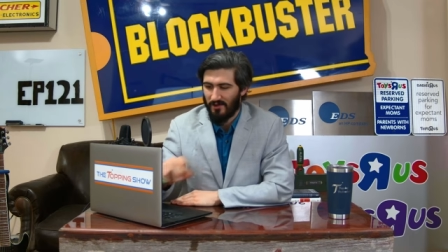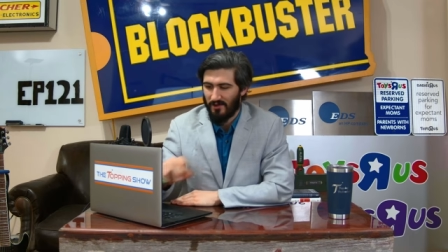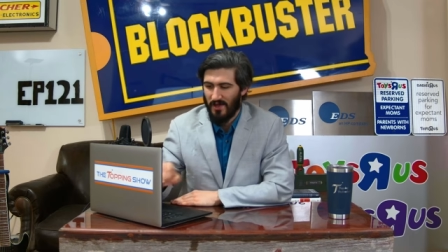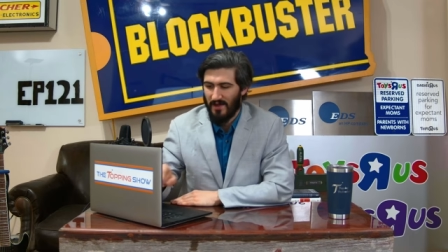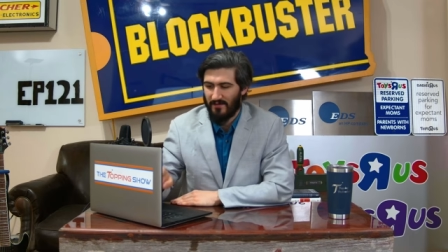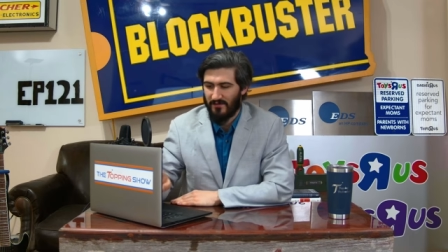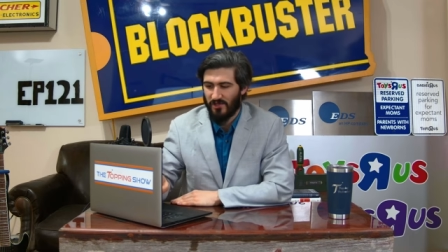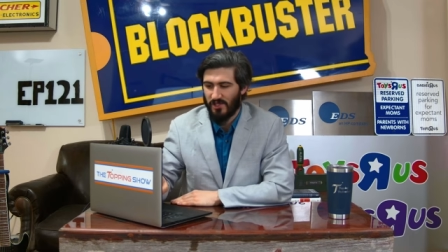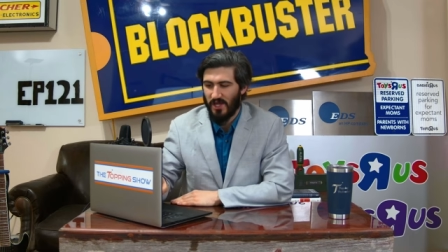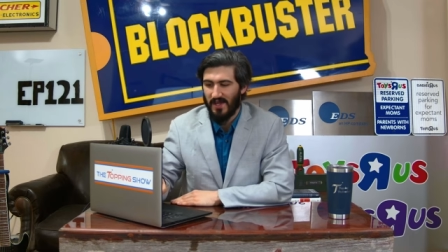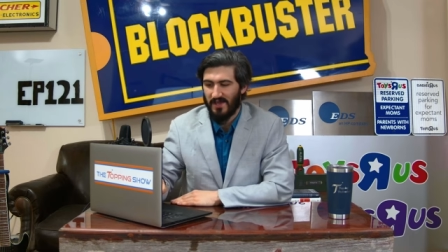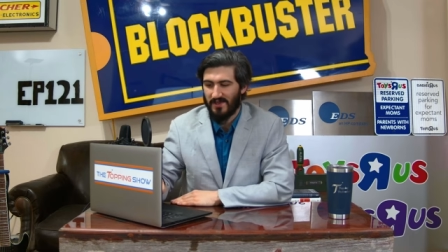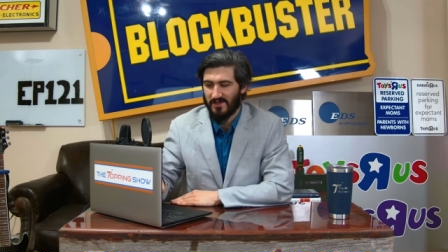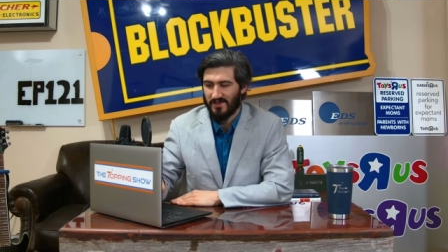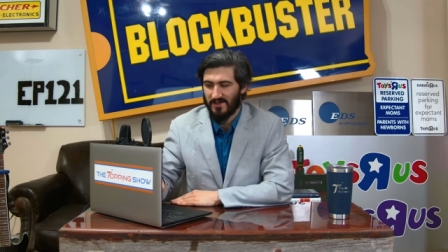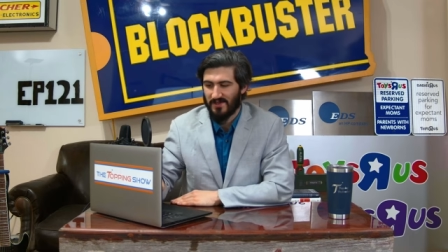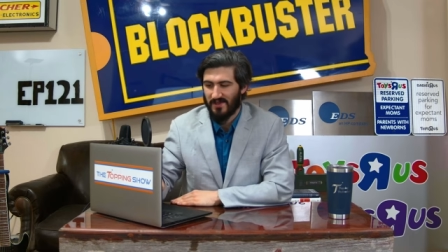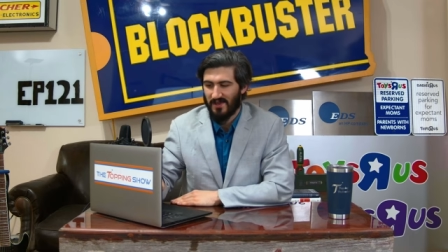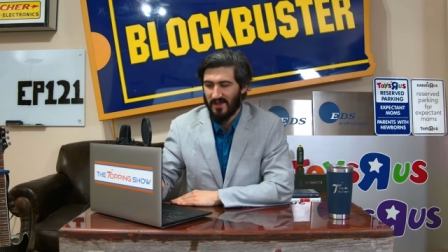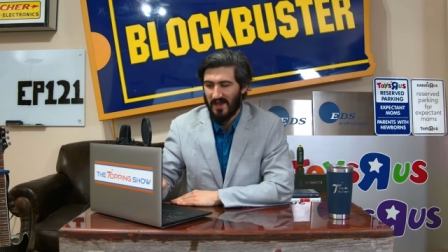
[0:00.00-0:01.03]
you have
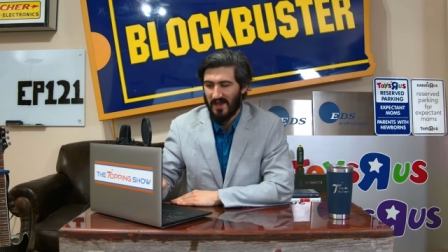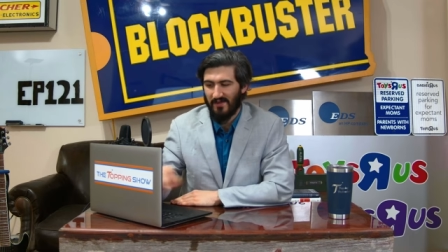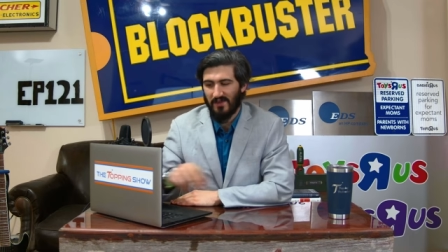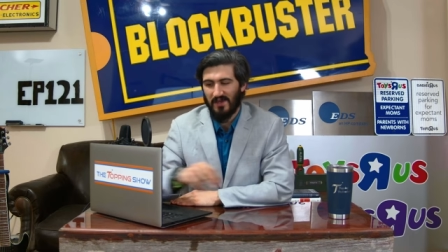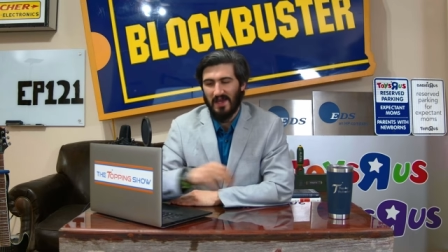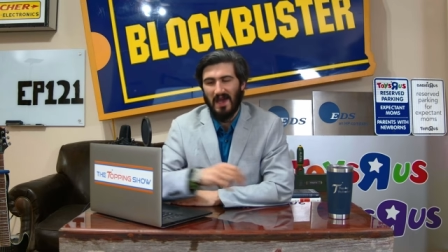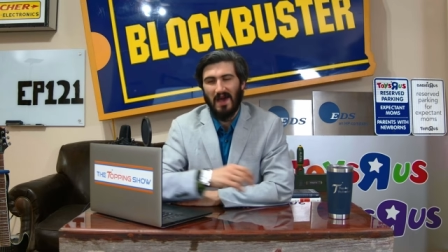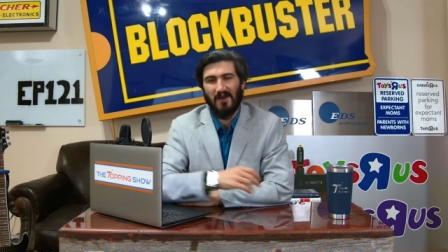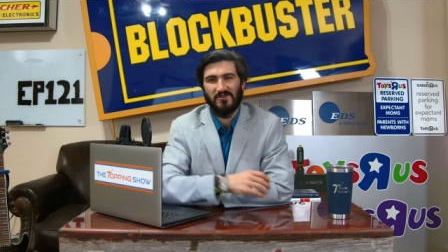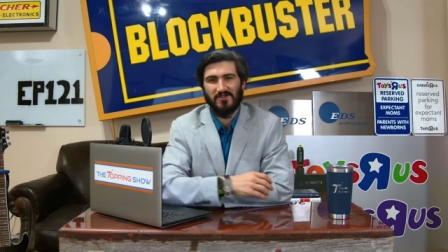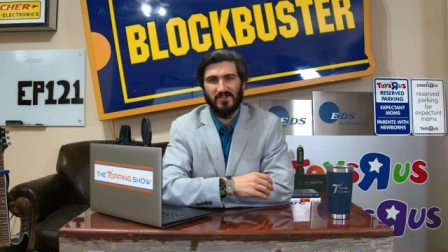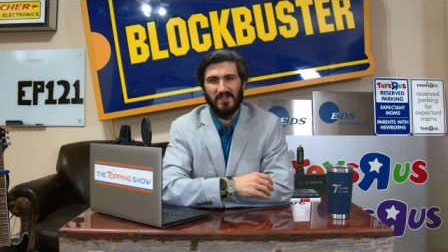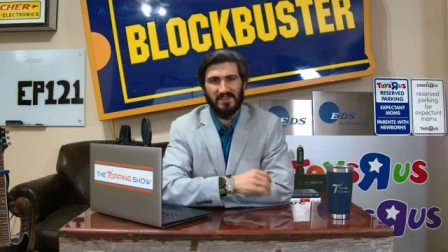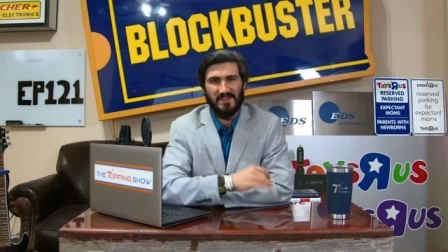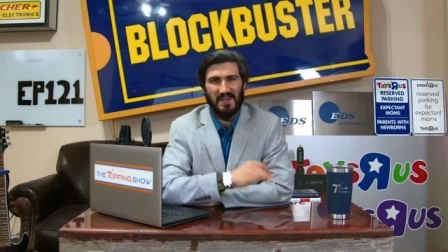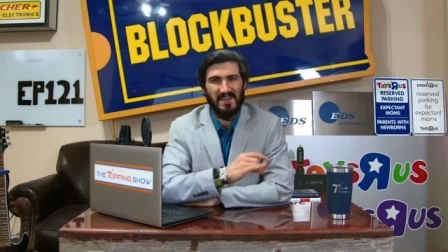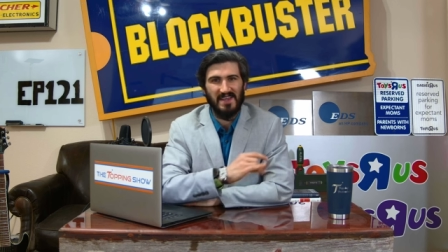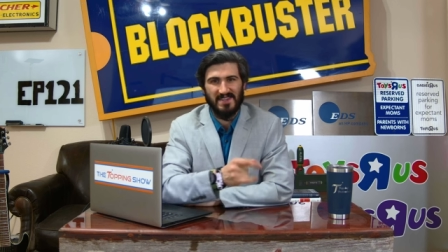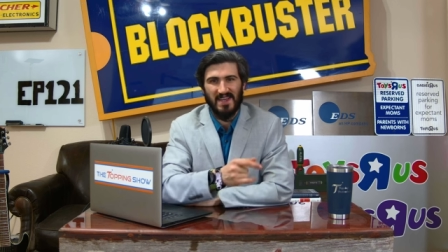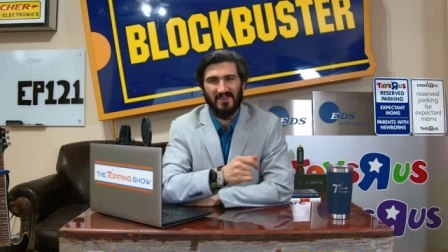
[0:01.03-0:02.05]
Chase having an outage that
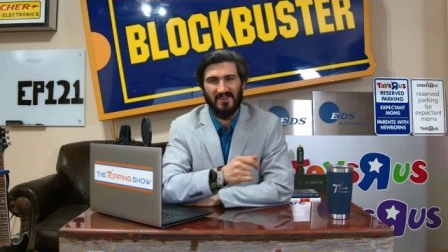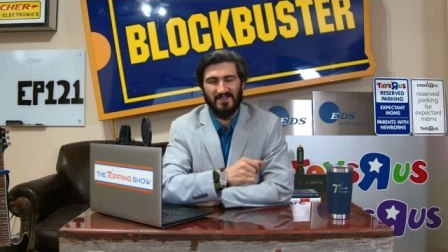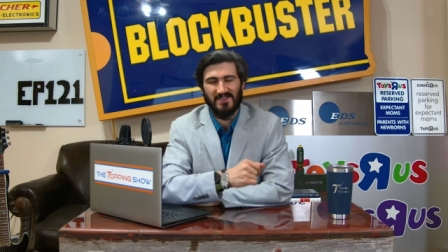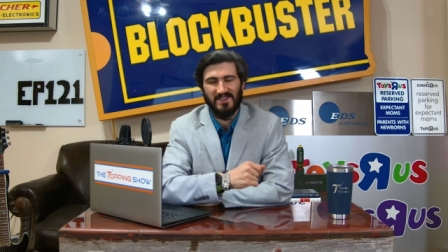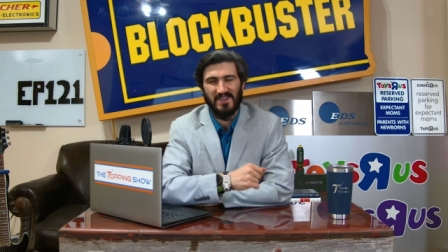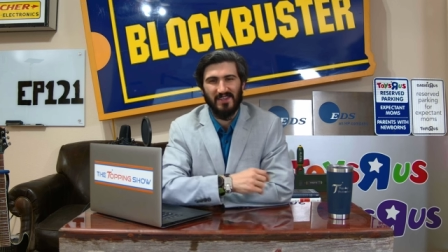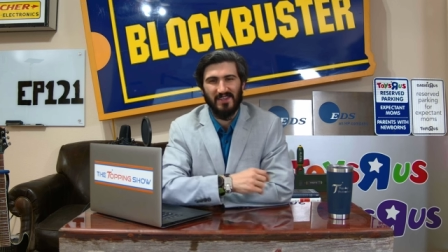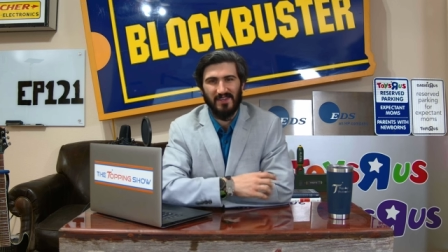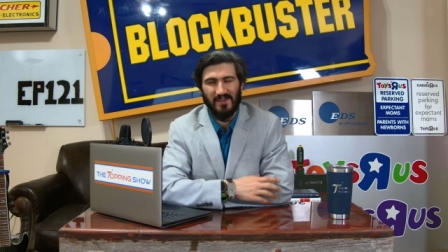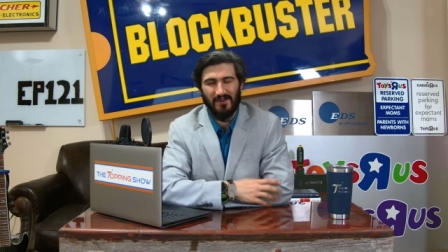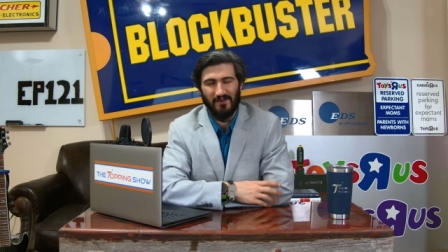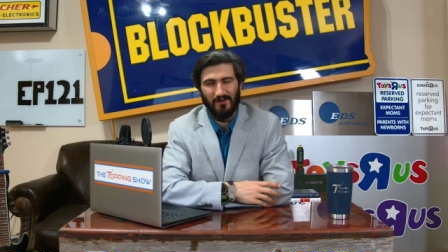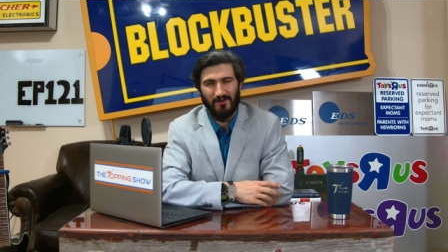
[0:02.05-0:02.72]
takes out Zelle,